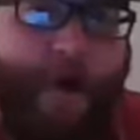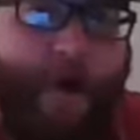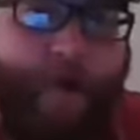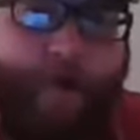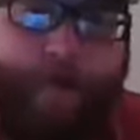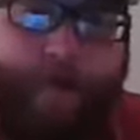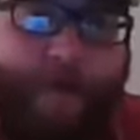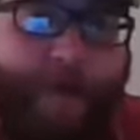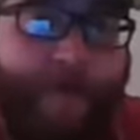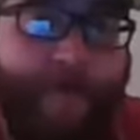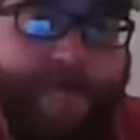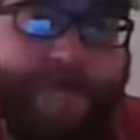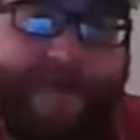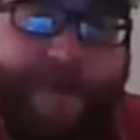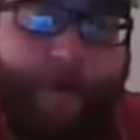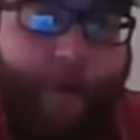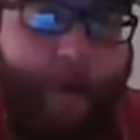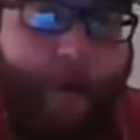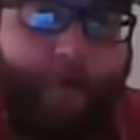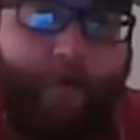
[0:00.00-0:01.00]
who use
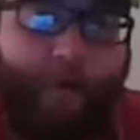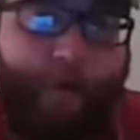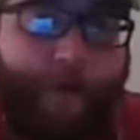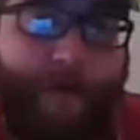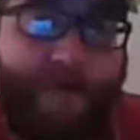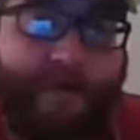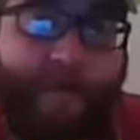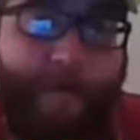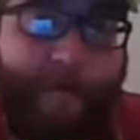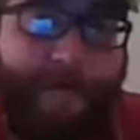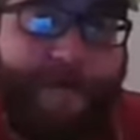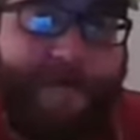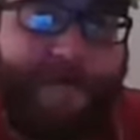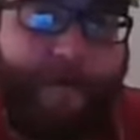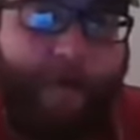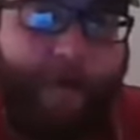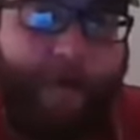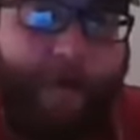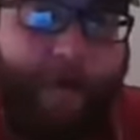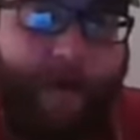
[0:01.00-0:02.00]
their own original
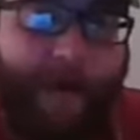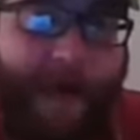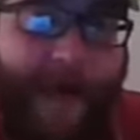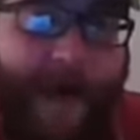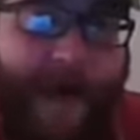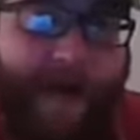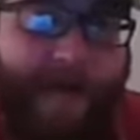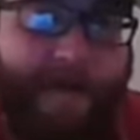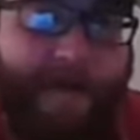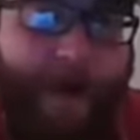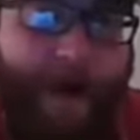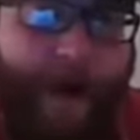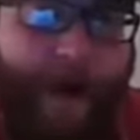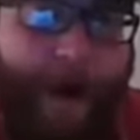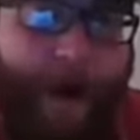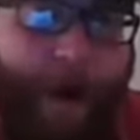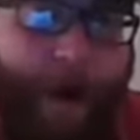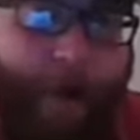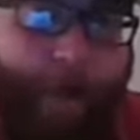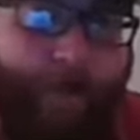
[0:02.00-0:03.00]
material and
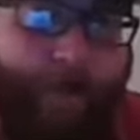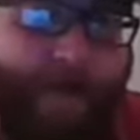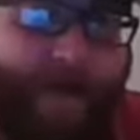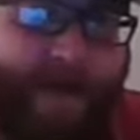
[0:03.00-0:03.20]
are good